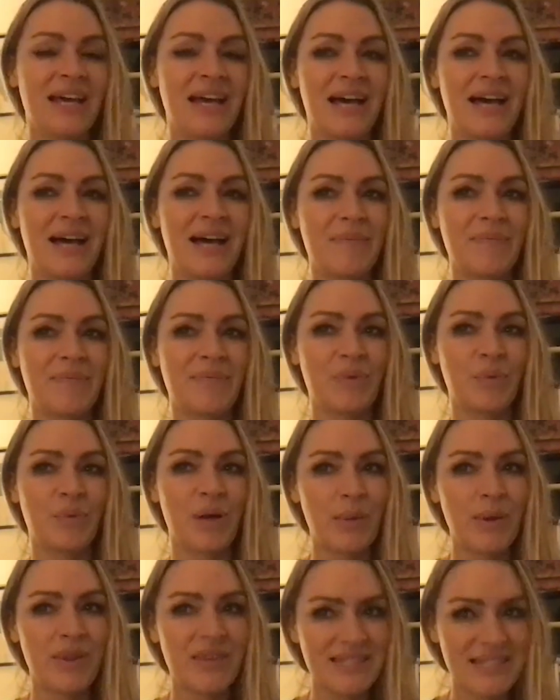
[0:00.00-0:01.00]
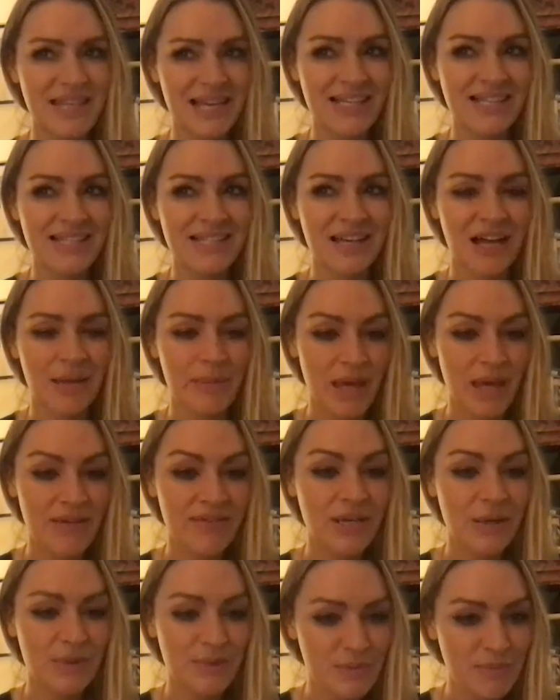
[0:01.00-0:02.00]
Um, when I went the second time,
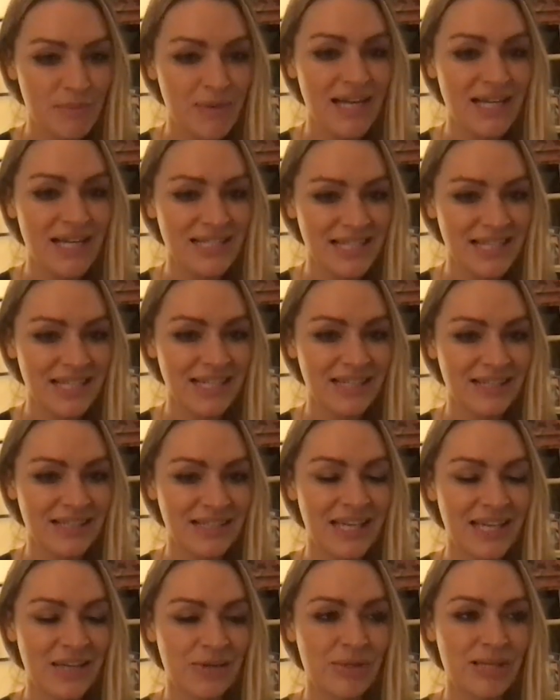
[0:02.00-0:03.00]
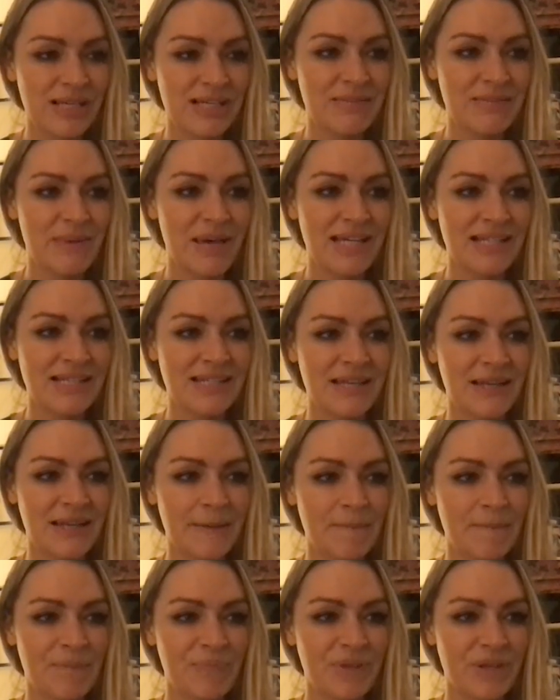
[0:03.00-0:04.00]
even though it was amazing, equally as
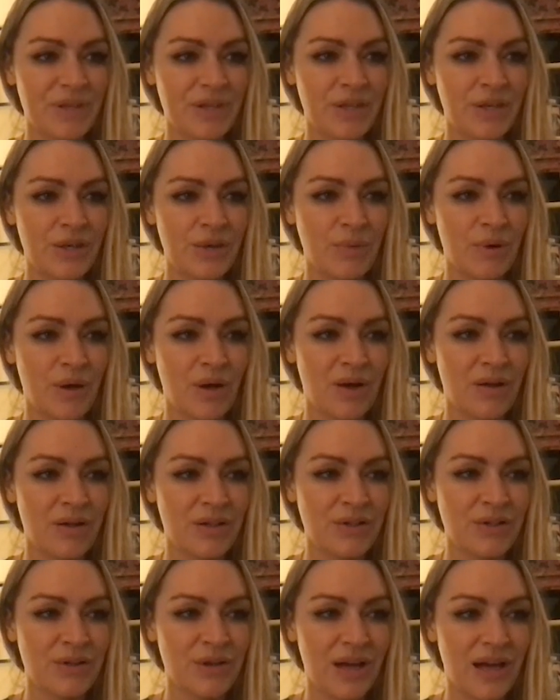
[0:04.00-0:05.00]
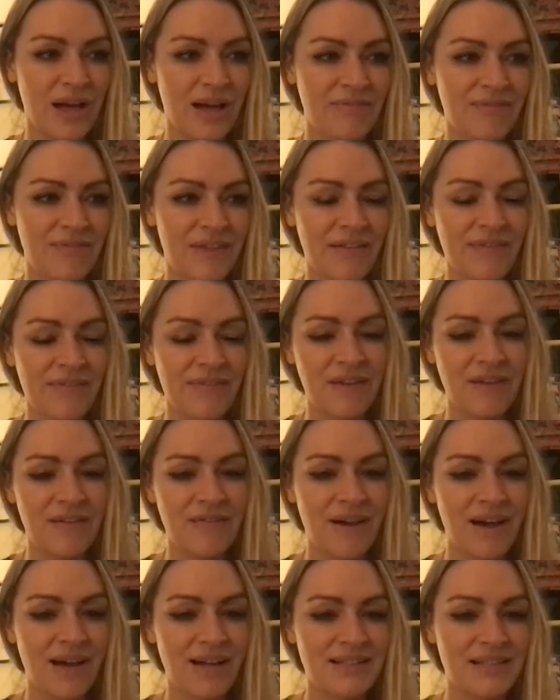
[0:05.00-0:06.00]
amazing, you are you don't have that fear
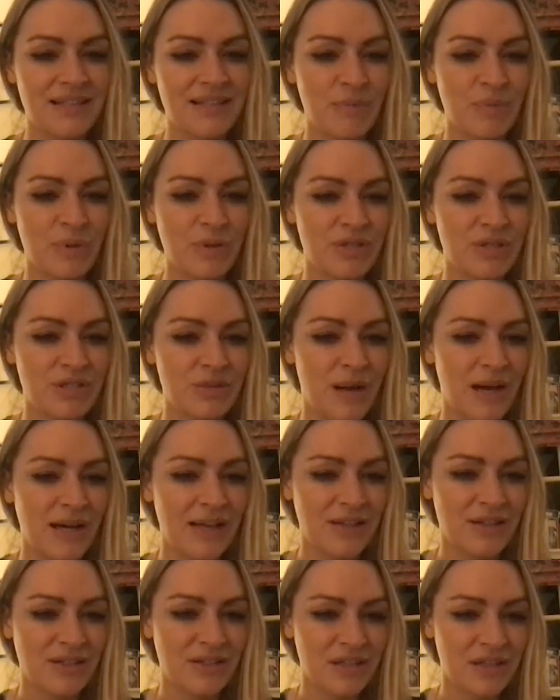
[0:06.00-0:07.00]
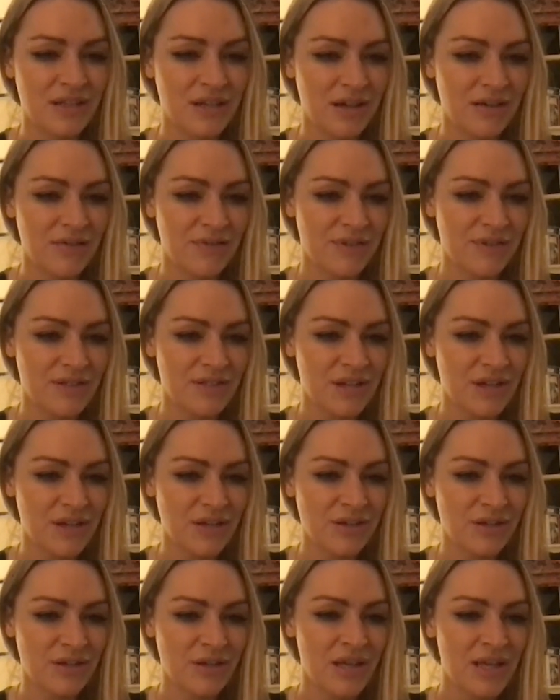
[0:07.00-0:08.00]
factor that pushes you out of your, your comfort
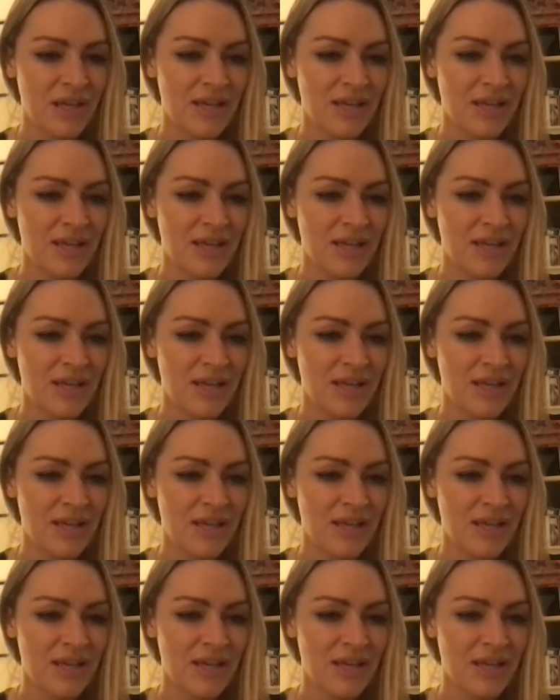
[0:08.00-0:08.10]
zone.